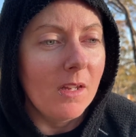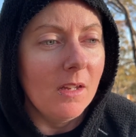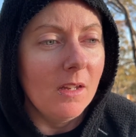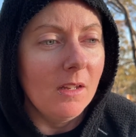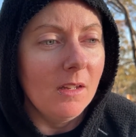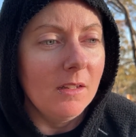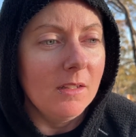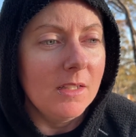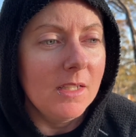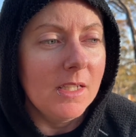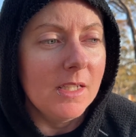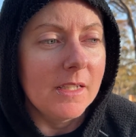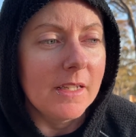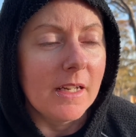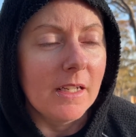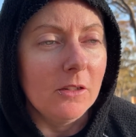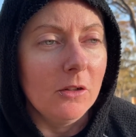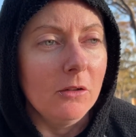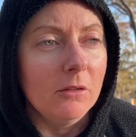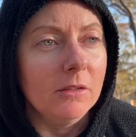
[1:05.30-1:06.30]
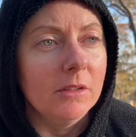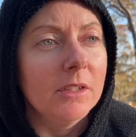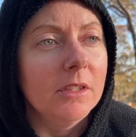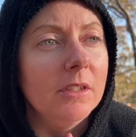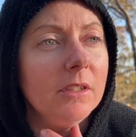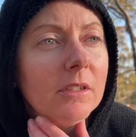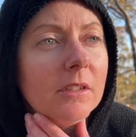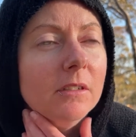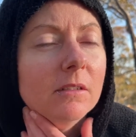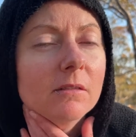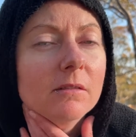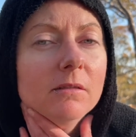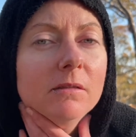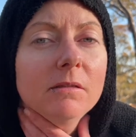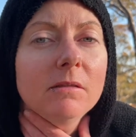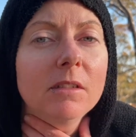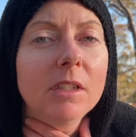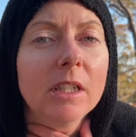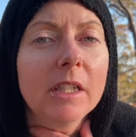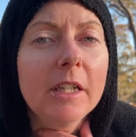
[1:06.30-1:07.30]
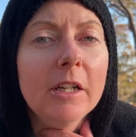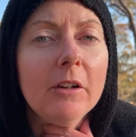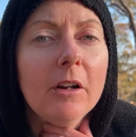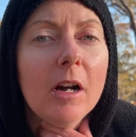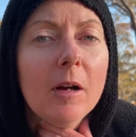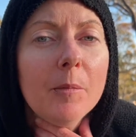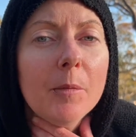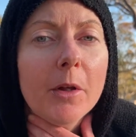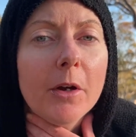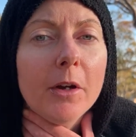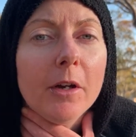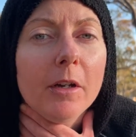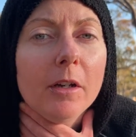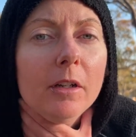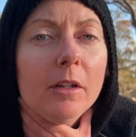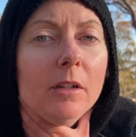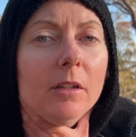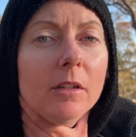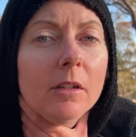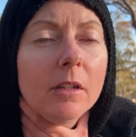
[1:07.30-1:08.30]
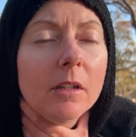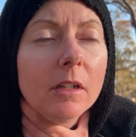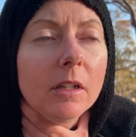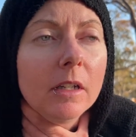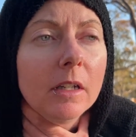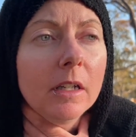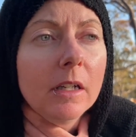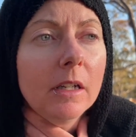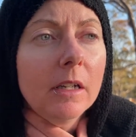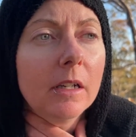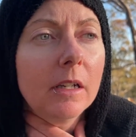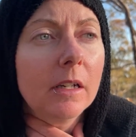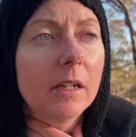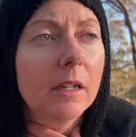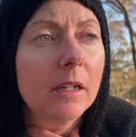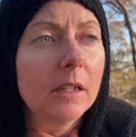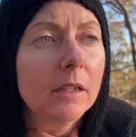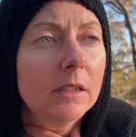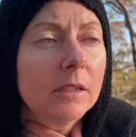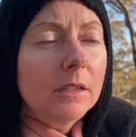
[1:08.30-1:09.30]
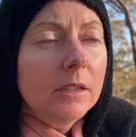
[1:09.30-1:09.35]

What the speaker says: It didn't take long to clear up though, and then I